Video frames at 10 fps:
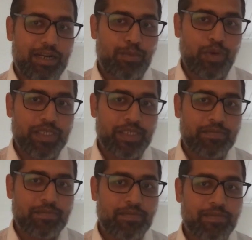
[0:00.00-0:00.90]
points.
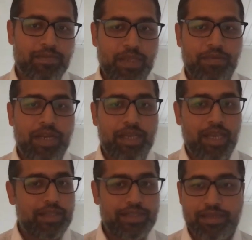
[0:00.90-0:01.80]
Right.
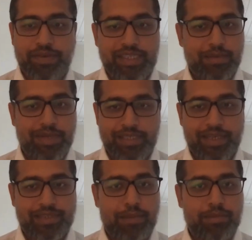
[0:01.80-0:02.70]
Again, this is a very simplistic
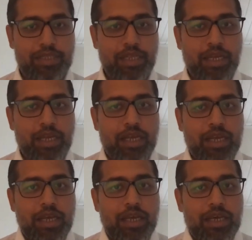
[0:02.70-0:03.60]
example.
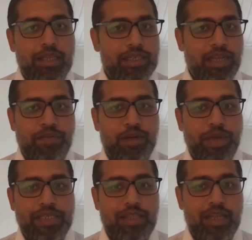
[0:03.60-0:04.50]
These are referred to
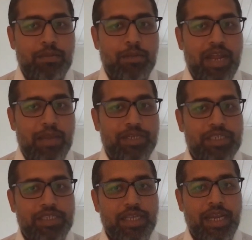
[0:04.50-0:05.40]
as learnable
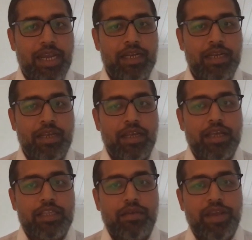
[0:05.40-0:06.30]
parameters. And
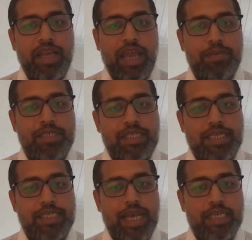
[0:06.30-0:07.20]
the way it happens
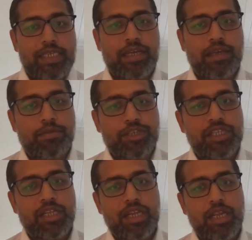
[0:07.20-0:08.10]
is that machine
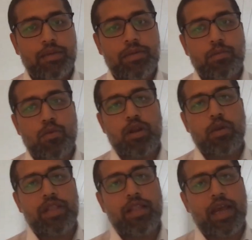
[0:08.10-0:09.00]
learning model
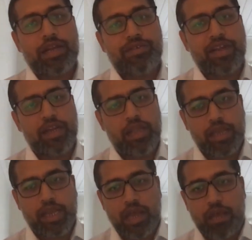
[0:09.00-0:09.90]
will iterate. And then
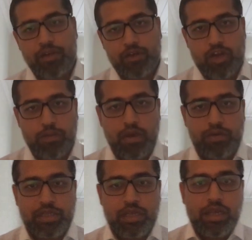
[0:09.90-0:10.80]
again, I'll talk
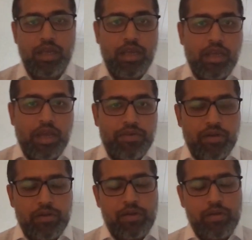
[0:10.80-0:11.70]

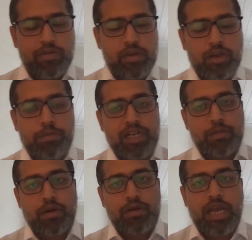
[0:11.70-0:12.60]
a bit
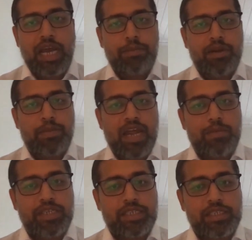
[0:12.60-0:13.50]
about
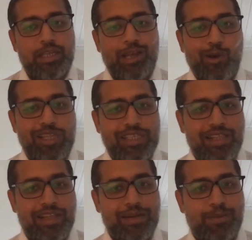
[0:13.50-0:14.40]
hyperparameters, how this
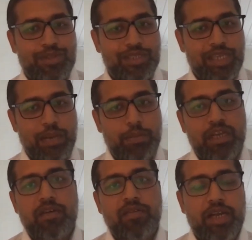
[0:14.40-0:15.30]
learning process can be
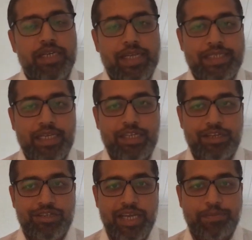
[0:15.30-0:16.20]
governed, etc.
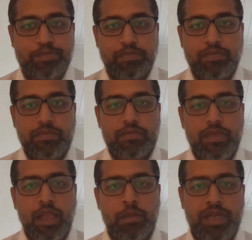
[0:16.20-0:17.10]
today.
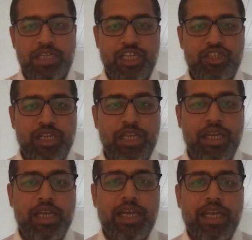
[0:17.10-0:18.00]
But essentially,
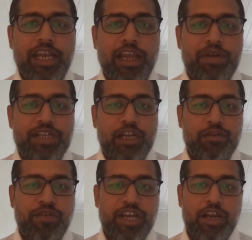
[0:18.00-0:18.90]
it will try to
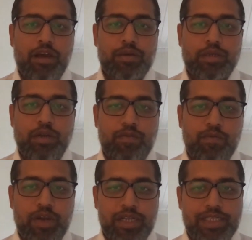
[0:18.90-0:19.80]
figure out
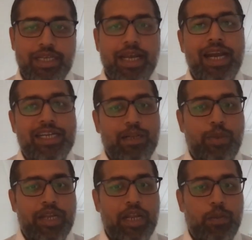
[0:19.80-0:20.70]
what is the ideal
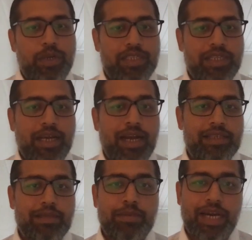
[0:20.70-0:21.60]
weight and what's the
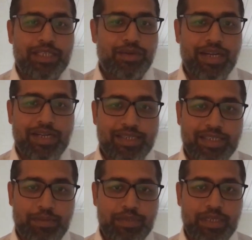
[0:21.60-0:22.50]
ideal bias or
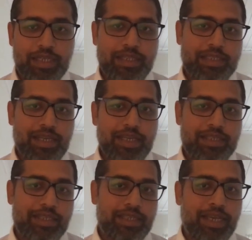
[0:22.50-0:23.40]
intercept in this case.
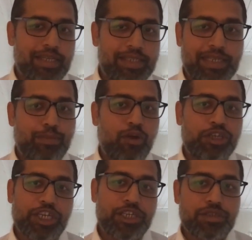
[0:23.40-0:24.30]
In this case, it says
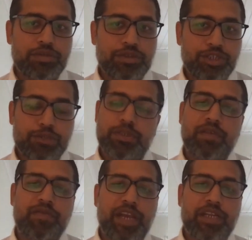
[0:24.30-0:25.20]
0.82 should be the
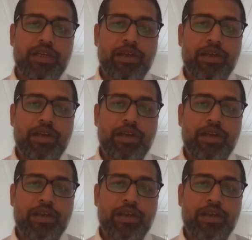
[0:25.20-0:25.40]
weight